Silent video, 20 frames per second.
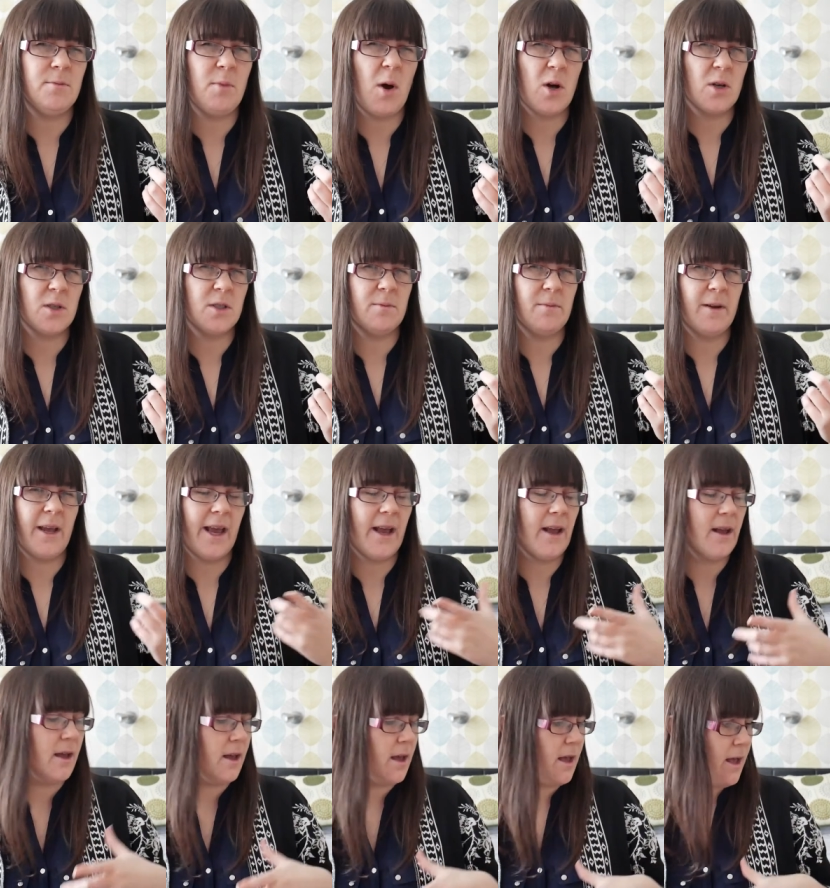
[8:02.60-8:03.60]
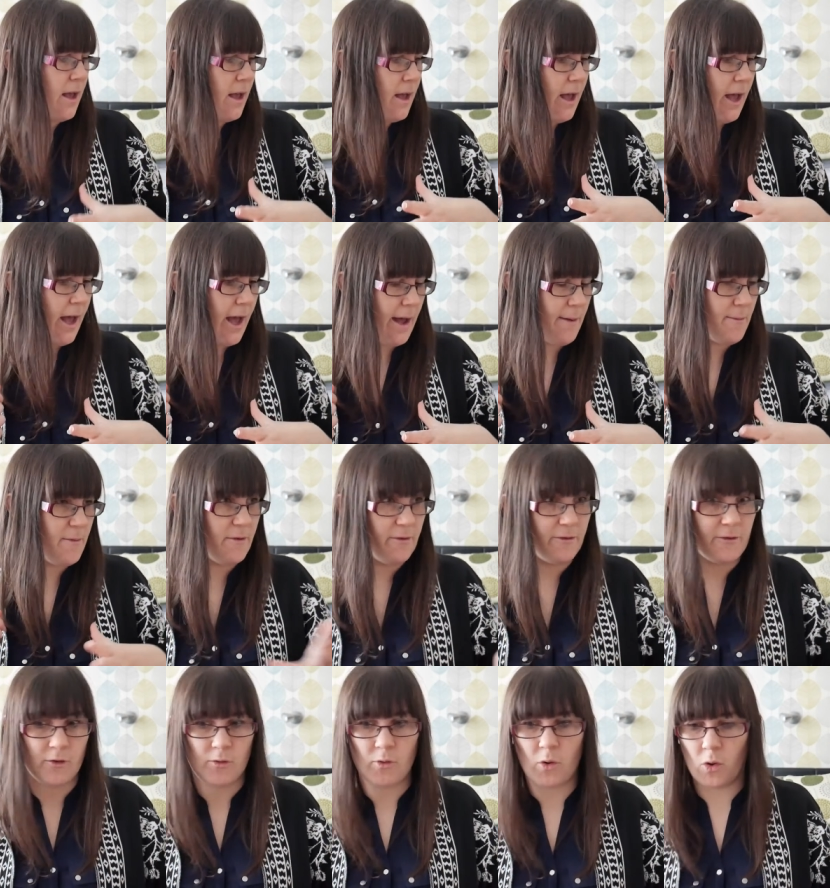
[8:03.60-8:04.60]
possibly um,
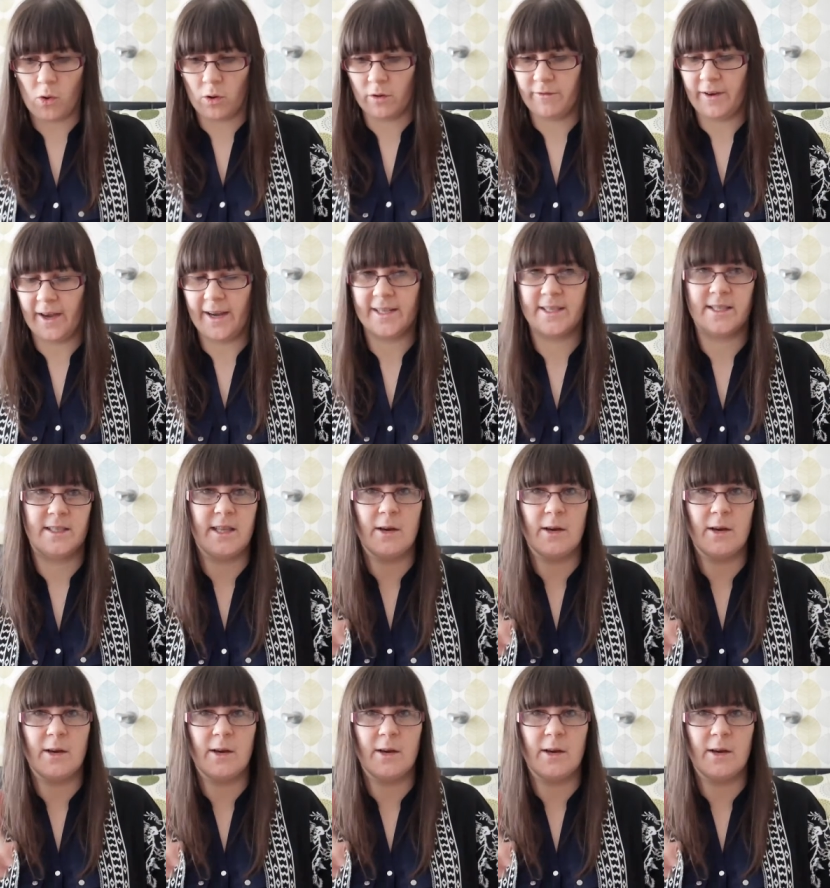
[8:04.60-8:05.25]
for all of it.